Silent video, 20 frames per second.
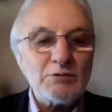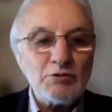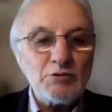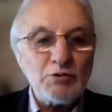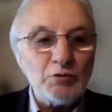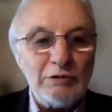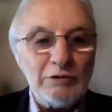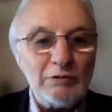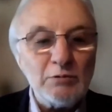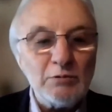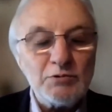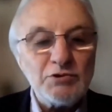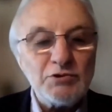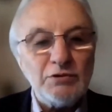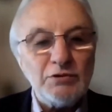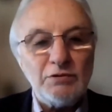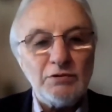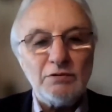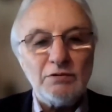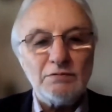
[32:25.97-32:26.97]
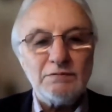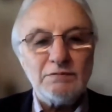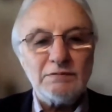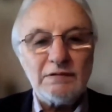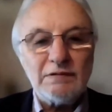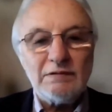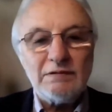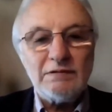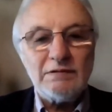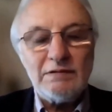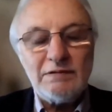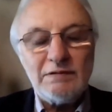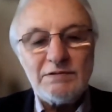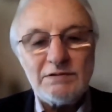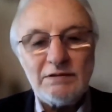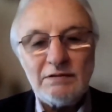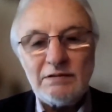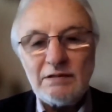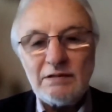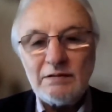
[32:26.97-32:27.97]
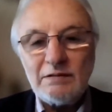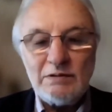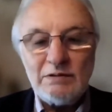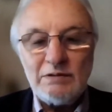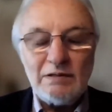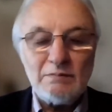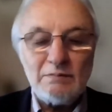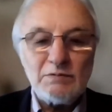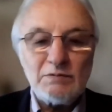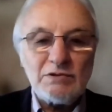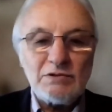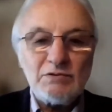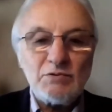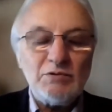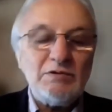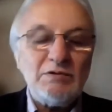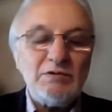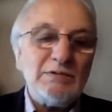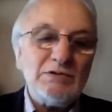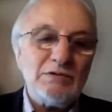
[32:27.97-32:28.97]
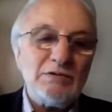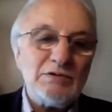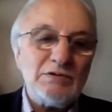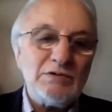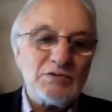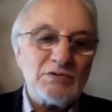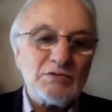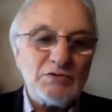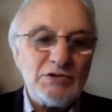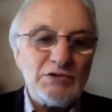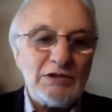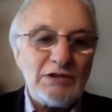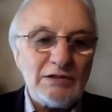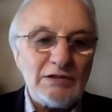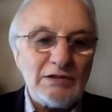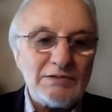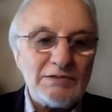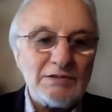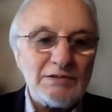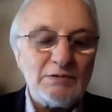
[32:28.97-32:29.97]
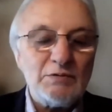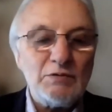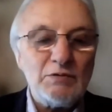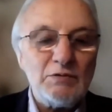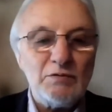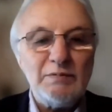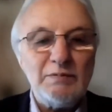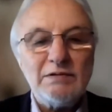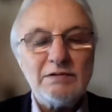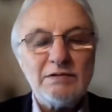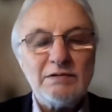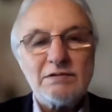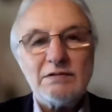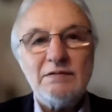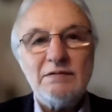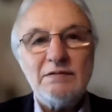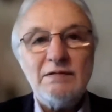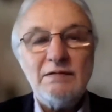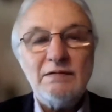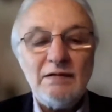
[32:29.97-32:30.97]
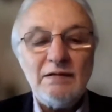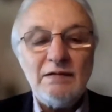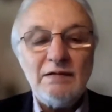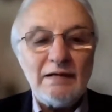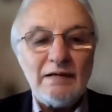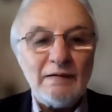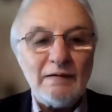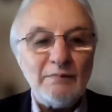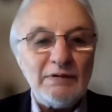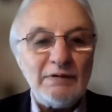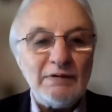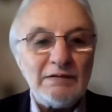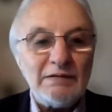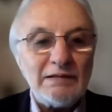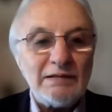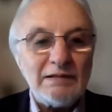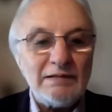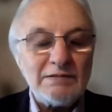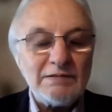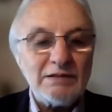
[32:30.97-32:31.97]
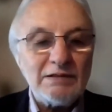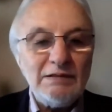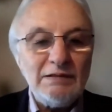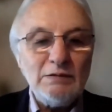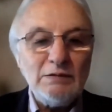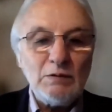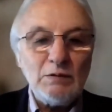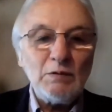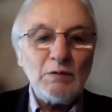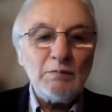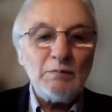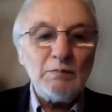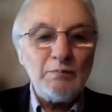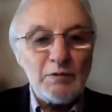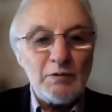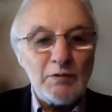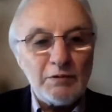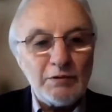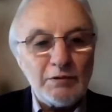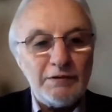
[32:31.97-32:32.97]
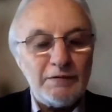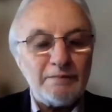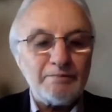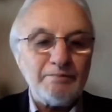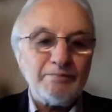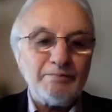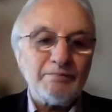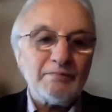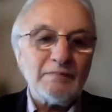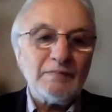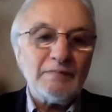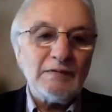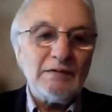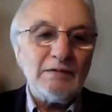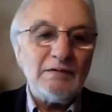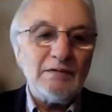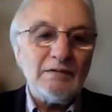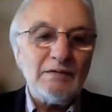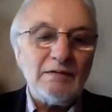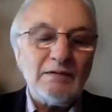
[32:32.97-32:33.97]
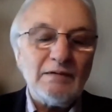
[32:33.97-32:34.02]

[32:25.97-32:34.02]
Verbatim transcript: the uh, development with inclusion, etc., social and economic uh, and environmental um, actions,